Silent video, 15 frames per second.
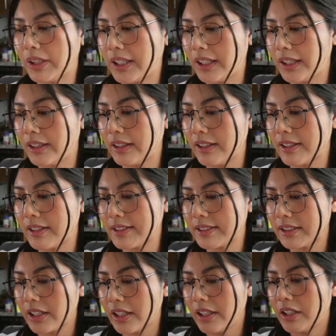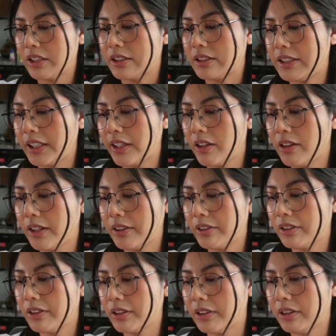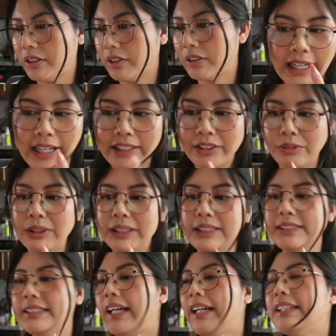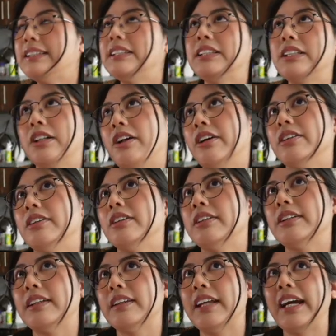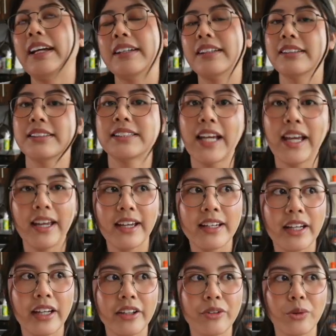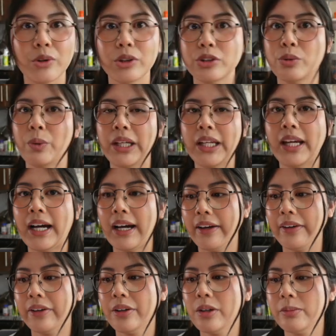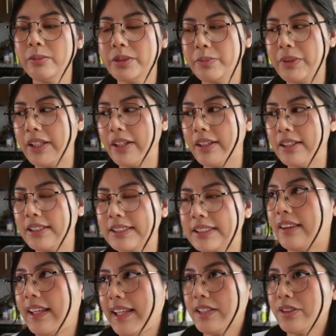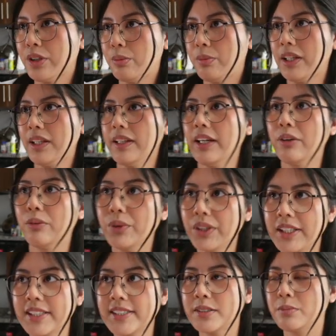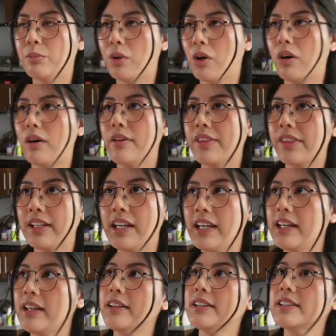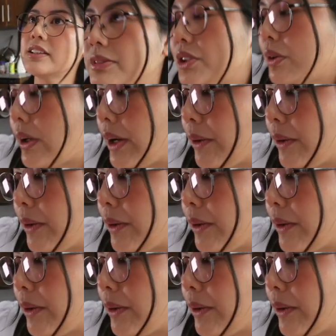is declutter. I don't wanna say declutter like 10 or 20 items because these could be like really small things. So I